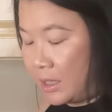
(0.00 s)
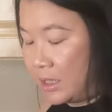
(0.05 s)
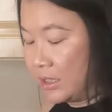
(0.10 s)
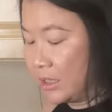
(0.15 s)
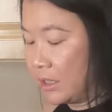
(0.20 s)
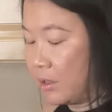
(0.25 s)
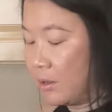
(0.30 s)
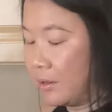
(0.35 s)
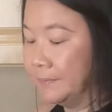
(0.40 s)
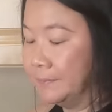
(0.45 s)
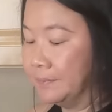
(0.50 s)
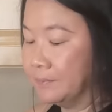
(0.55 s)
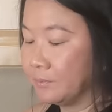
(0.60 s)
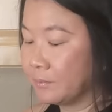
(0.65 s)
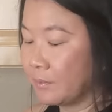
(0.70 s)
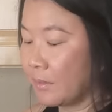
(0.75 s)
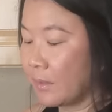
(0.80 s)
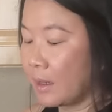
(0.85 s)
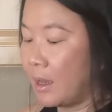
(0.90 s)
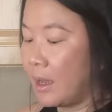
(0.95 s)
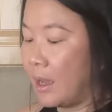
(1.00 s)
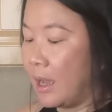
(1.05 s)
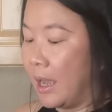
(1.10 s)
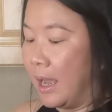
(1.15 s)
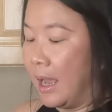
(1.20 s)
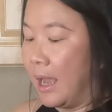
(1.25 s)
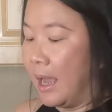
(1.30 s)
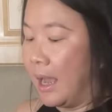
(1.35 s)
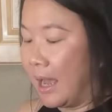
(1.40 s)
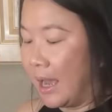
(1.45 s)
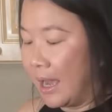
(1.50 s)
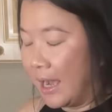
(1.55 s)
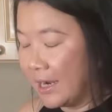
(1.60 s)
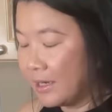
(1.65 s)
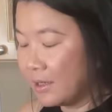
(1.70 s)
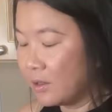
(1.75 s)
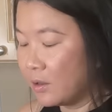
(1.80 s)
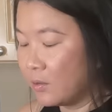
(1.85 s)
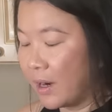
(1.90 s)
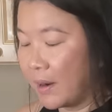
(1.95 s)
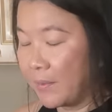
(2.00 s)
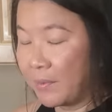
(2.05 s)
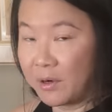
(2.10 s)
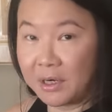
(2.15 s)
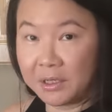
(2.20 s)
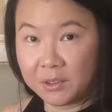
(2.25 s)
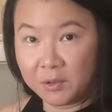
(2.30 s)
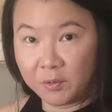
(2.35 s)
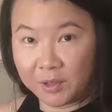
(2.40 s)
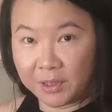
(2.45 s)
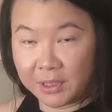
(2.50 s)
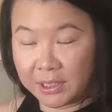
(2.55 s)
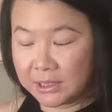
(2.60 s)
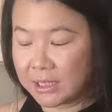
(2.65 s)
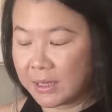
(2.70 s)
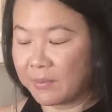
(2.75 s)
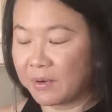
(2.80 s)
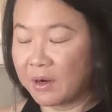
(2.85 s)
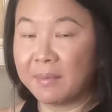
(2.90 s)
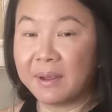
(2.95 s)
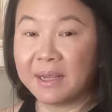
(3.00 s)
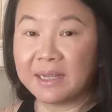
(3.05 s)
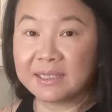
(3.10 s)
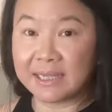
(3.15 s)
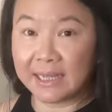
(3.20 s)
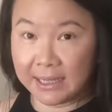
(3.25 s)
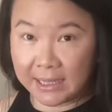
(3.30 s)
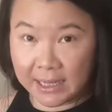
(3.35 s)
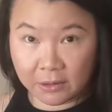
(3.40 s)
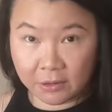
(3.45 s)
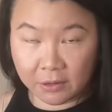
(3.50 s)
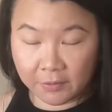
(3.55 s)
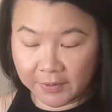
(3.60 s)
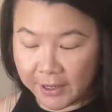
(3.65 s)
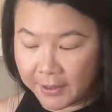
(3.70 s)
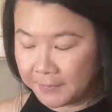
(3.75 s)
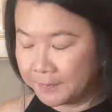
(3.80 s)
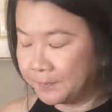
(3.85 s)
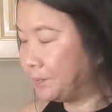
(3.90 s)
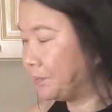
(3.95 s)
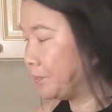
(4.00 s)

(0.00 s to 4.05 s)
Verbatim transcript: So, I know what I'm gonna do with this. I'm gonna make salad out of it.